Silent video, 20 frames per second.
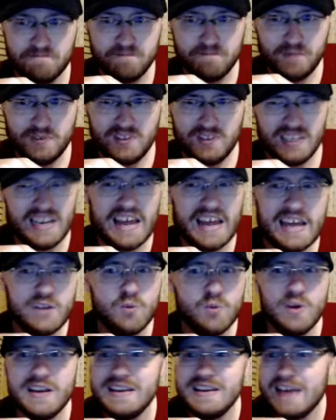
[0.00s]
Did
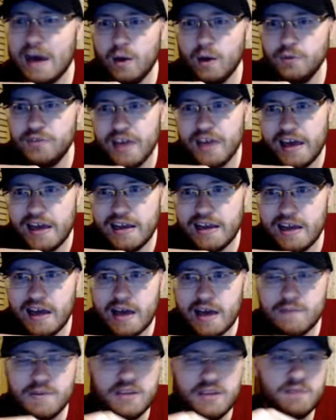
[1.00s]
anyone doubt that? I
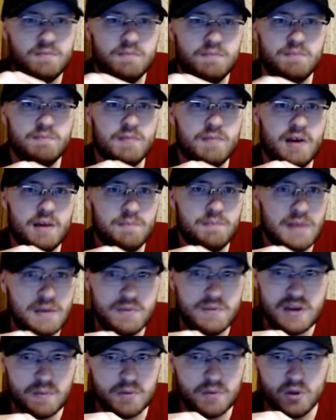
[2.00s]
mean, maybe
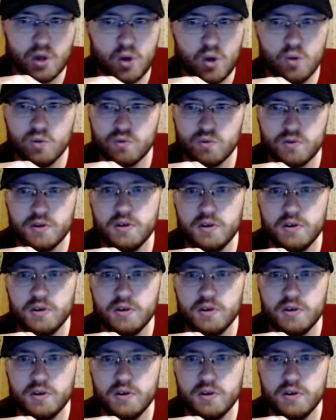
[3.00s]
I'm alone.